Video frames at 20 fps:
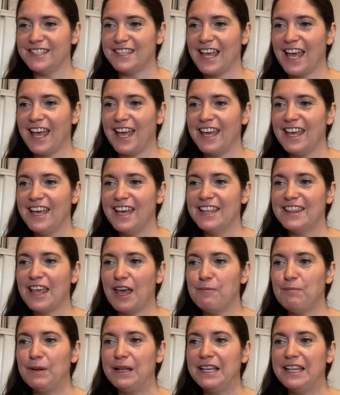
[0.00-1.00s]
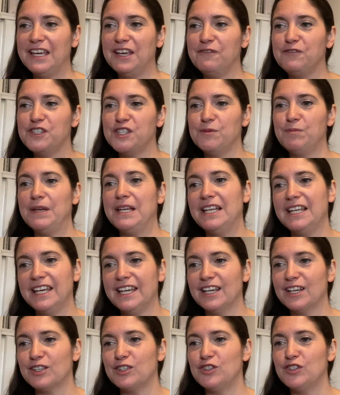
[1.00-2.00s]
They're believed to be
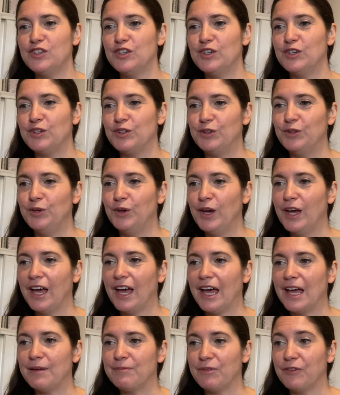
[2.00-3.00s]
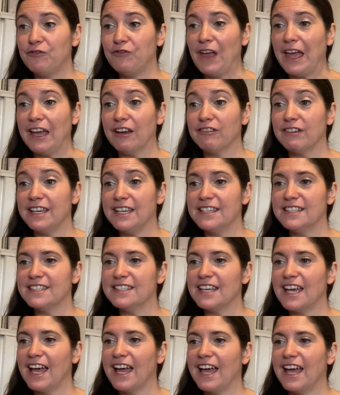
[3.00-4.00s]
linked to the
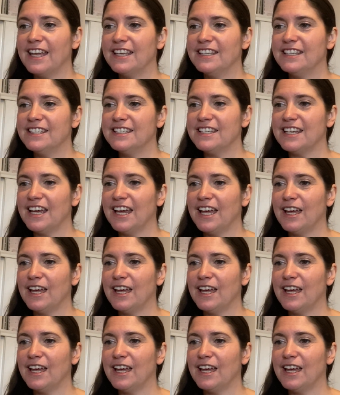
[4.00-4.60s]
fairies, and